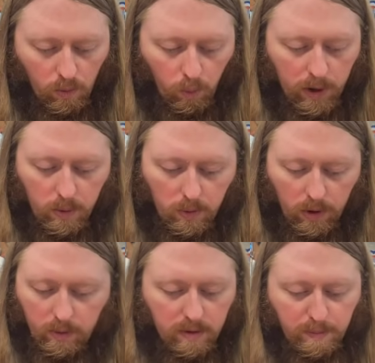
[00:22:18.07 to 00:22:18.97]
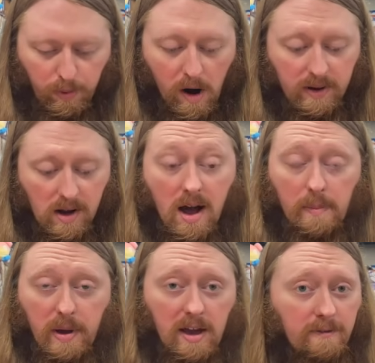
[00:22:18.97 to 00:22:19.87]
we would we would probably
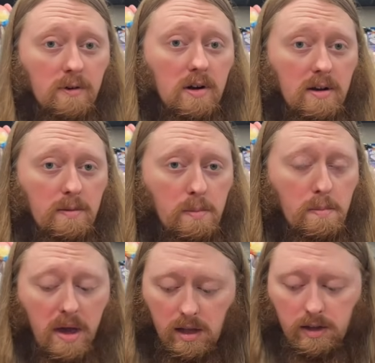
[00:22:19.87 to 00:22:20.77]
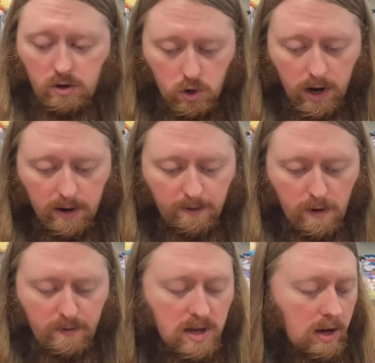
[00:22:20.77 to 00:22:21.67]
not pay for a mail-in trade
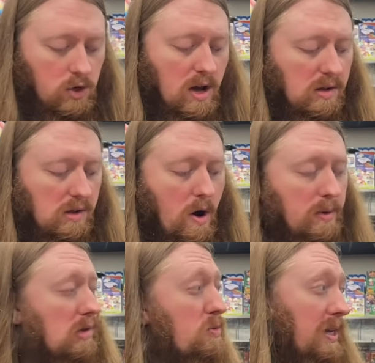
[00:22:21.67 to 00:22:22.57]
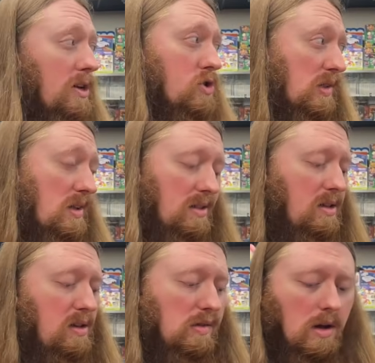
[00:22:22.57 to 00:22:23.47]
for VHS. So I'm assuming he just sent
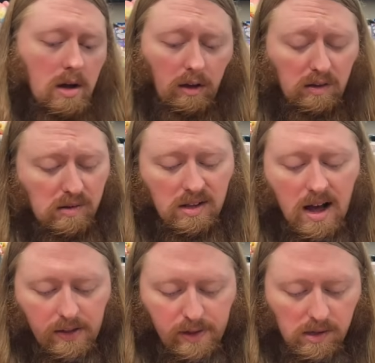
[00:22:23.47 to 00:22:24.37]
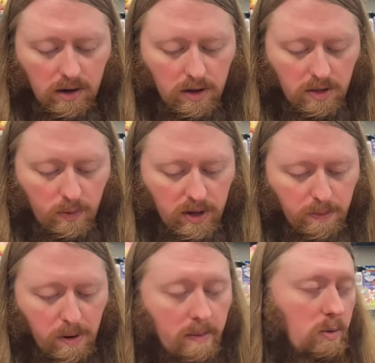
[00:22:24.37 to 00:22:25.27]
these because there's a lot of these in here that we
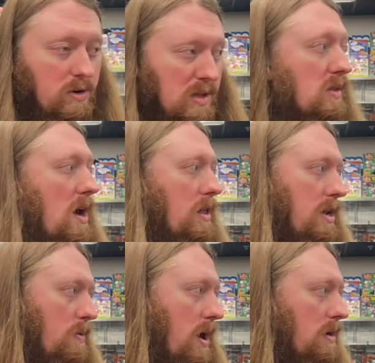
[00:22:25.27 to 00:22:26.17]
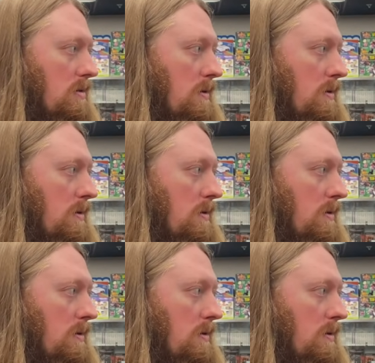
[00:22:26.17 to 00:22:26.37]
probably wouldn't sell anyway.